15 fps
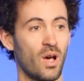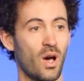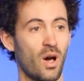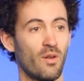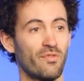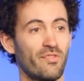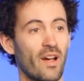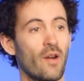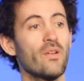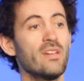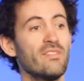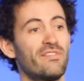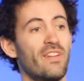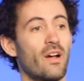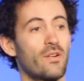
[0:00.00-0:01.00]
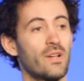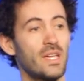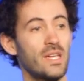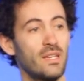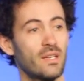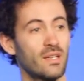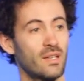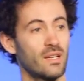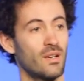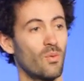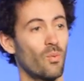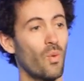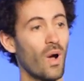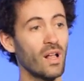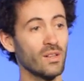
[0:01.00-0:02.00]
of very, very
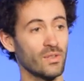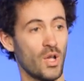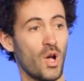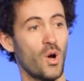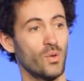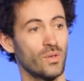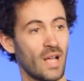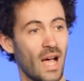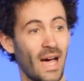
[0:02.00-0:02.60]
well-known,